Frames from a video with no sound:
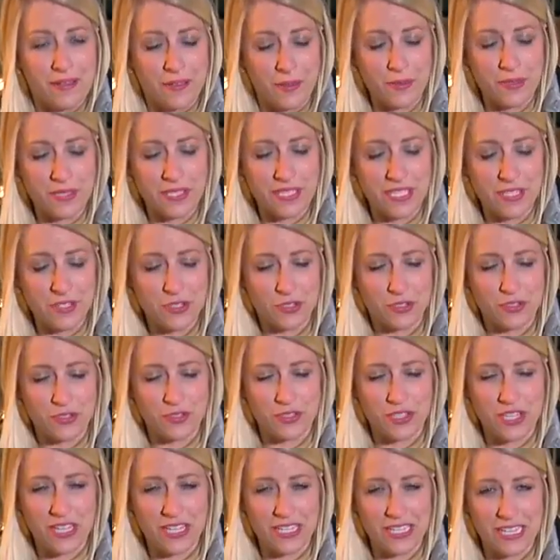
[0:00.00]
those
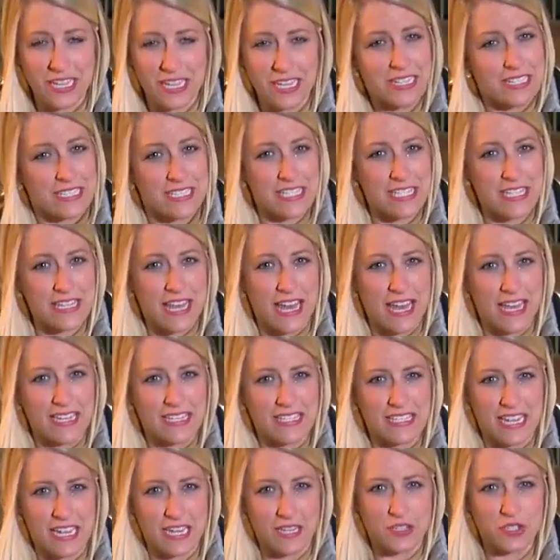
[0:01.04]
teachers are telling us
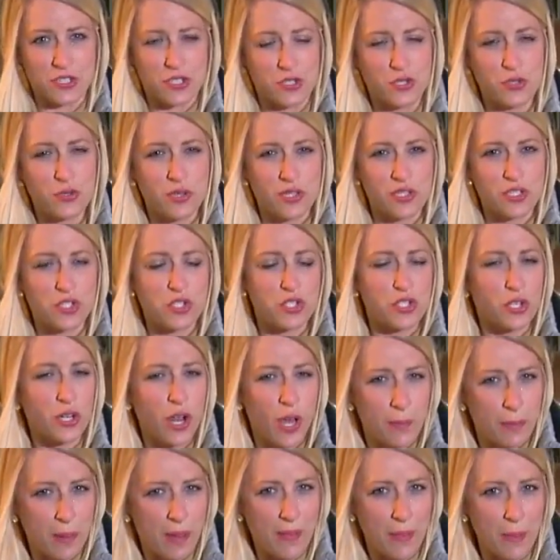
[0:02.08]
that a uh, student
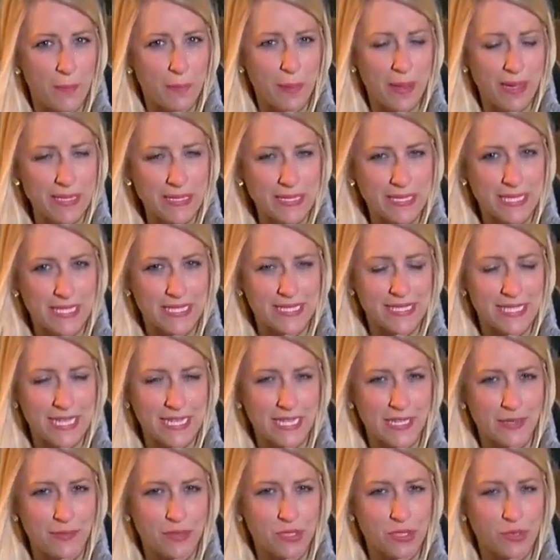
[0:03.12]
stood up on the bus and
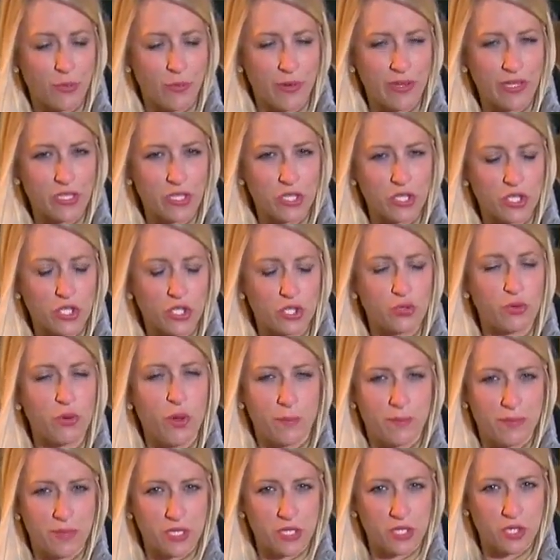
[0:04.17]
said he was going to
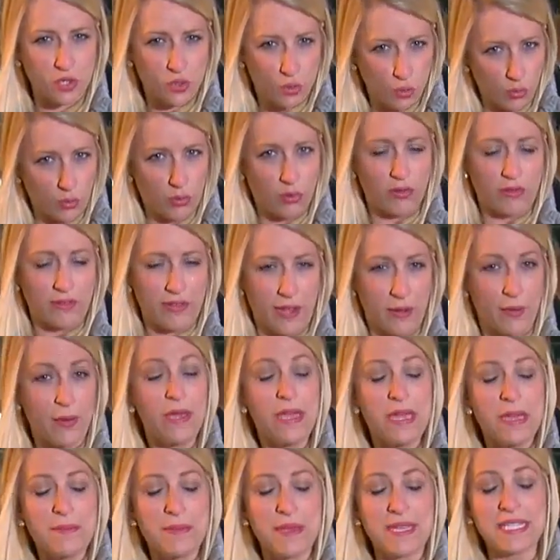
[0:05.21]
shoot up the school. Now,
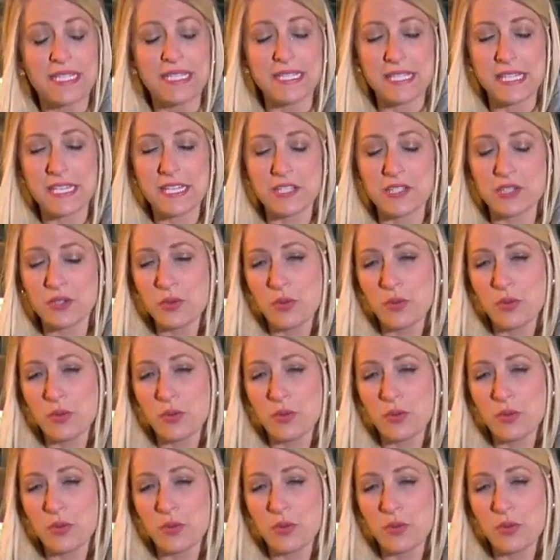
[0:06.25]
Mason City